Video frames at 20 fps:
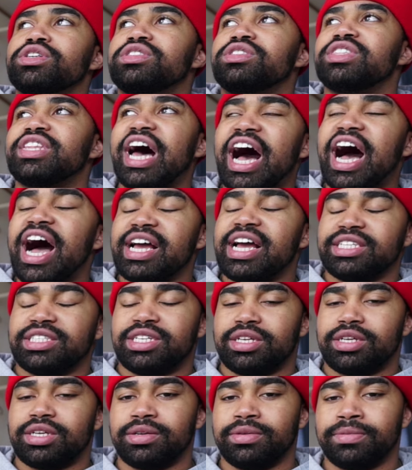thought
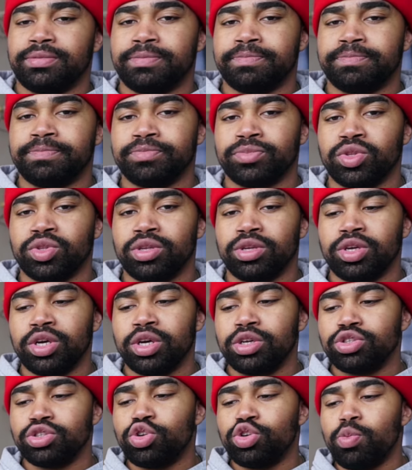
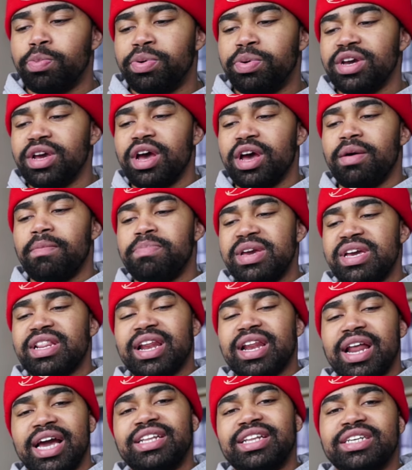to put a beat
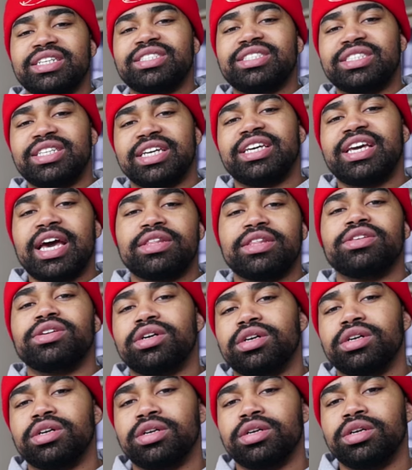like this together,
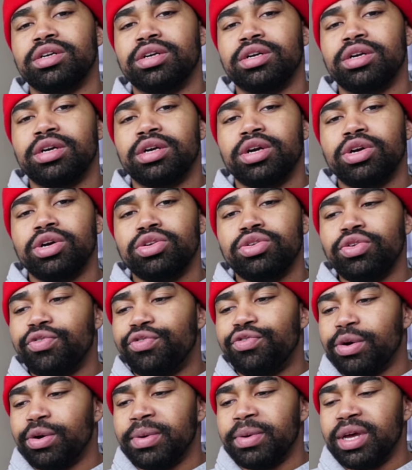you
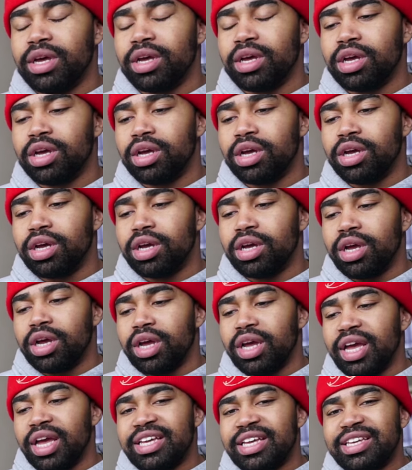feel me?
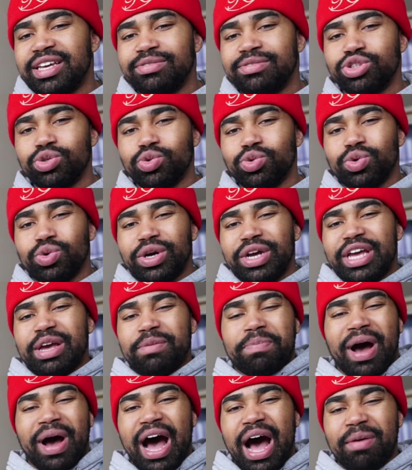It gives you
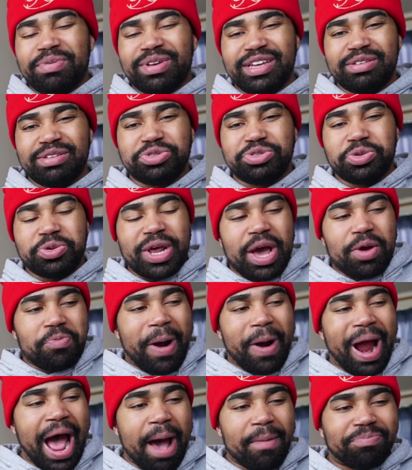hip hop, it gives you that
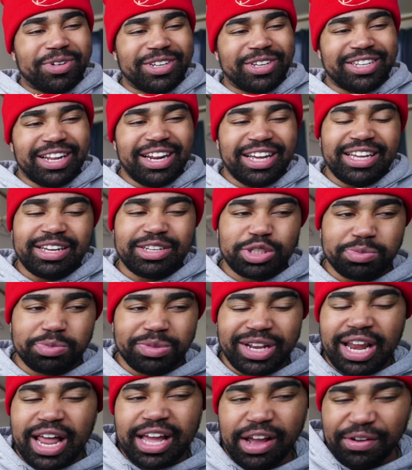rap, but then it gives me
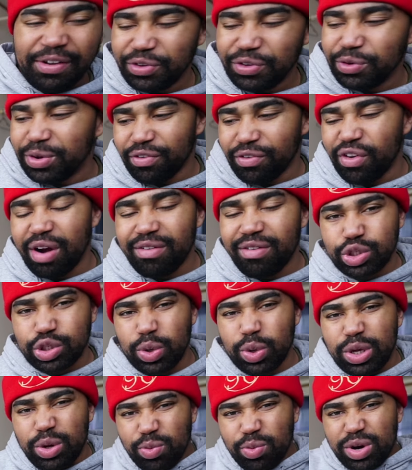like a few in Forever
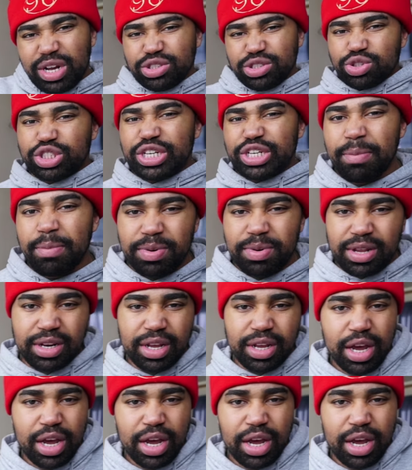21. You shopping,